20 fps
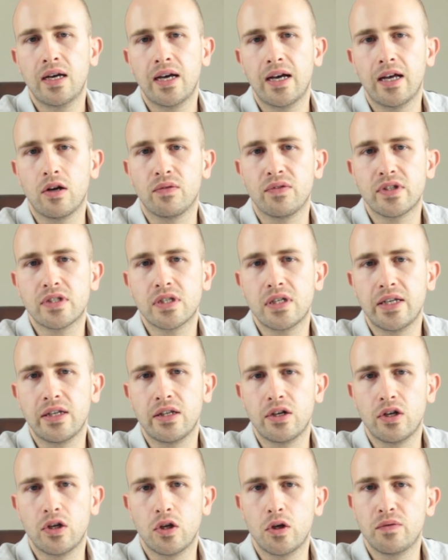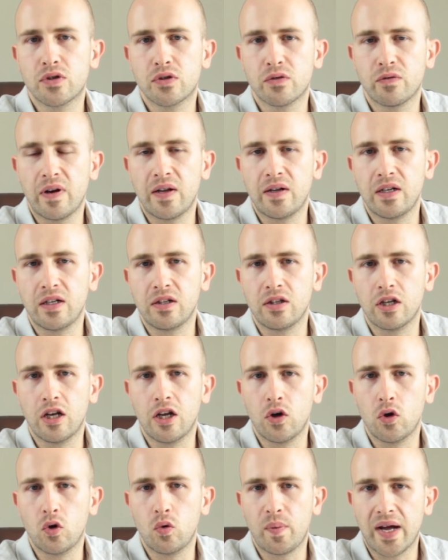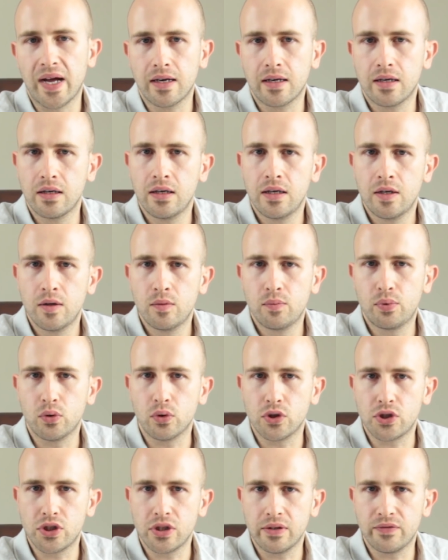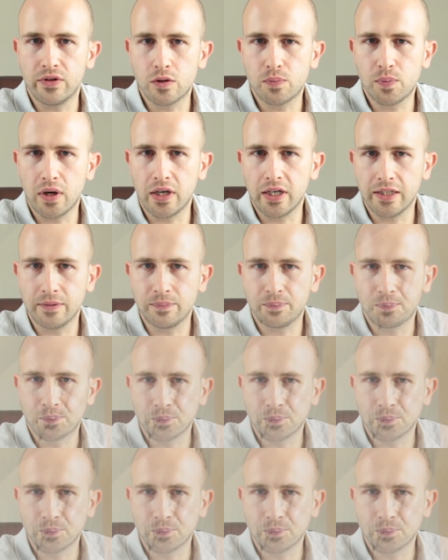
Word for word: and obviously the nerves surrounding the lower back portion of the spine.